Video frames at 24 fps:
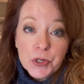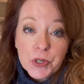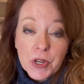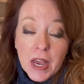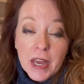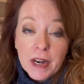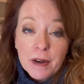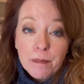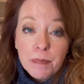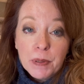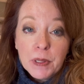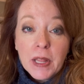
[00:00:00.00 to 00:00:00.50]

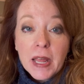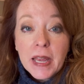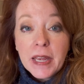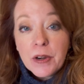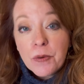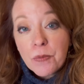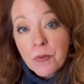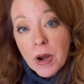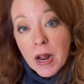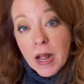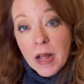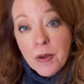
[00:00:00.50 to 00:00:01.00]
kind of played
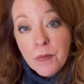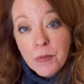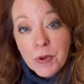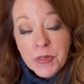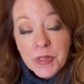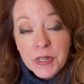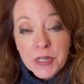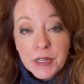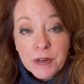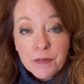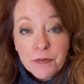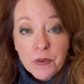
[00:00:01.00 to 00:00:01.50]
around with
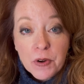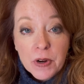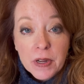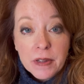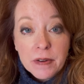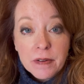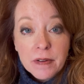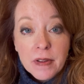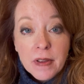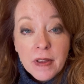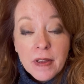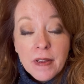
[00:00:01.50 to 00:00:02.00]
the
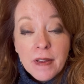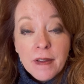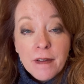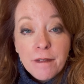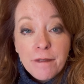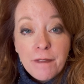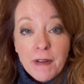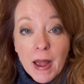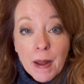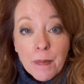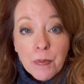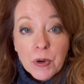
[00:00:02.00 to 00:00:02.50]
different
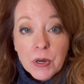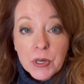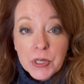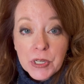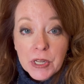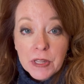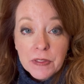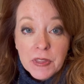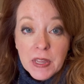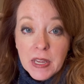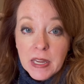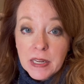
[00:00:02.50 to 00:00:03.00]
fabrics
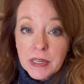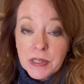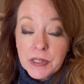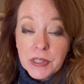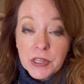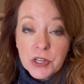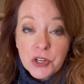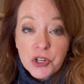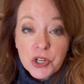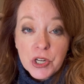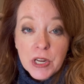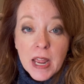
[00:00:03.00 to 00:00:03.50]
and things
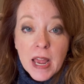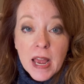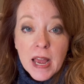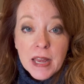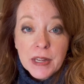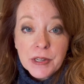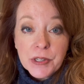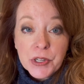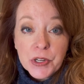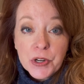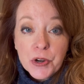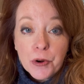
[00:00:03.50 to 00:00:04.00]
that she
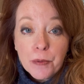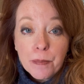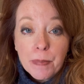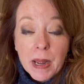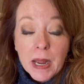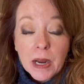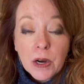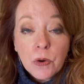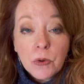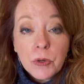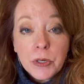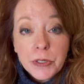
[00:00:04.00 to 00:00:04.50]
has in her
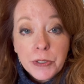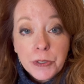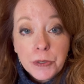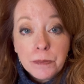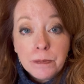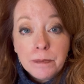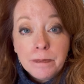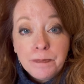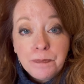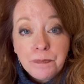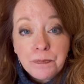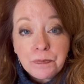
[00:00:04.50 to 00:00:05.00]
back
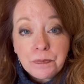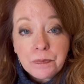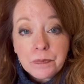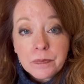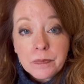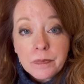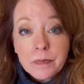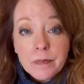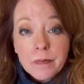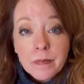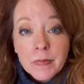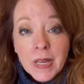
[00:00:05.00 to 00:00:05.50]
room,
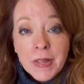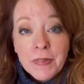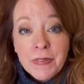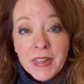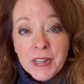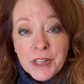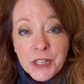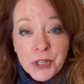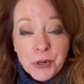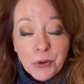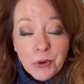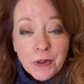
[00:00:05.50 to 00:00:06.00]

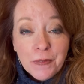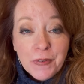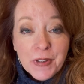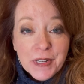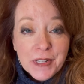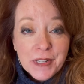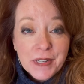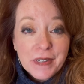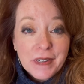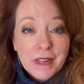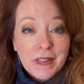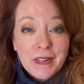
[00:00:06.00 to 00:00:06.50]
that sort of
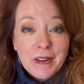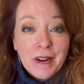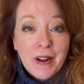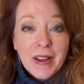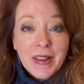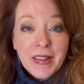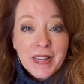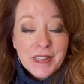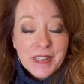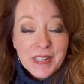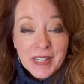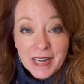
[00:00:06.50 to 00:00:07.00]
has, I
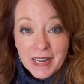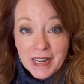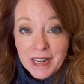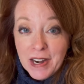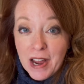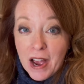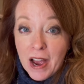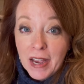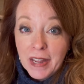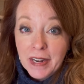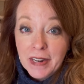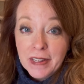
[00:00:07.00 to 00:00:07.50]
guess,
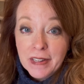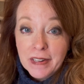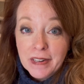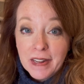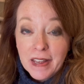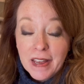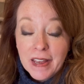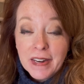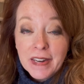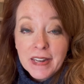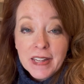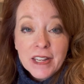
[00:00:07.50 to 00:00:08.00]
ignited
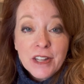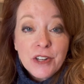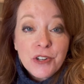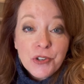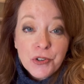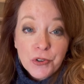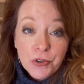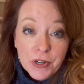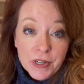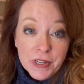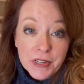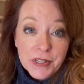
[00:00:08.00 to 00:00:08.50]
an
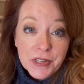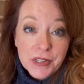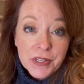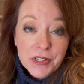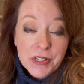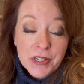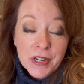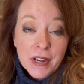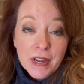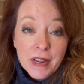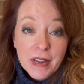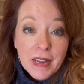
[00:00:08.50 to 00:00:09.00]

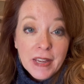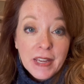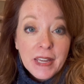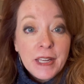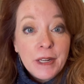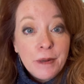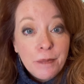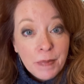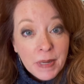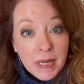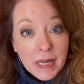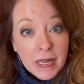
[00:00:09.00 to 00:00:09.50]
interest
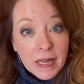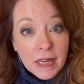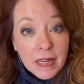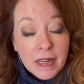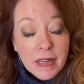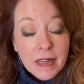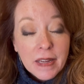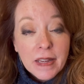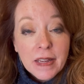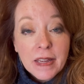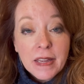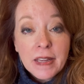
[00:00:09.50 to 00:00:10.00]
in
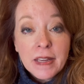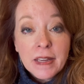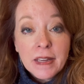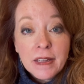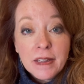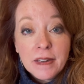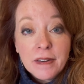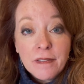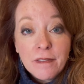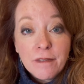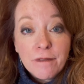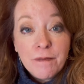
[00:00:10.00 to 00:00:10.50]
me
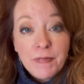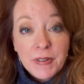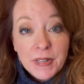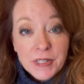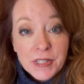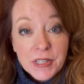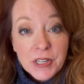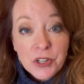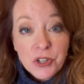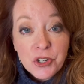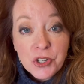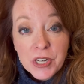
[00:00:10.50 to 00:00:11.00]
in
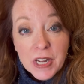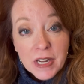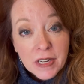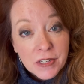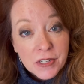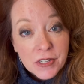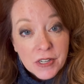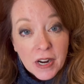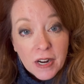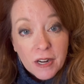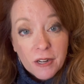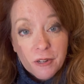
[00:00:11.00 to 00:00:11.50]
vintage
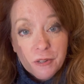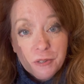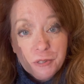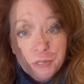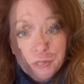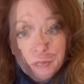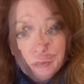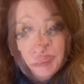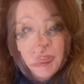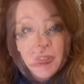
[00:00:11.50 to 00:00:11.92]
textiles.